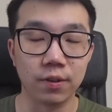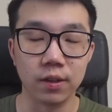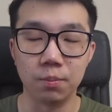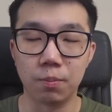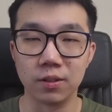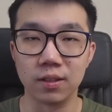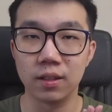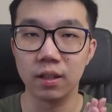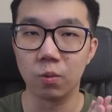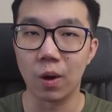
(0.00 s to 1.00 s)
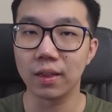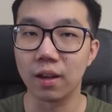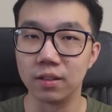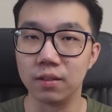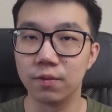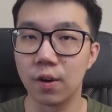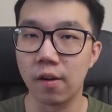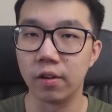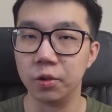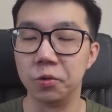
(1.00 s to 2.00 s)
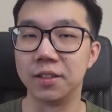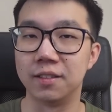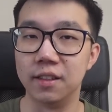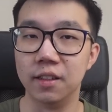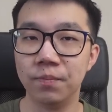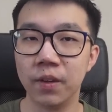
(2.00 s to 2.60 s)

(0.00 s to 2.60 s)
for depositing 1,400 USD.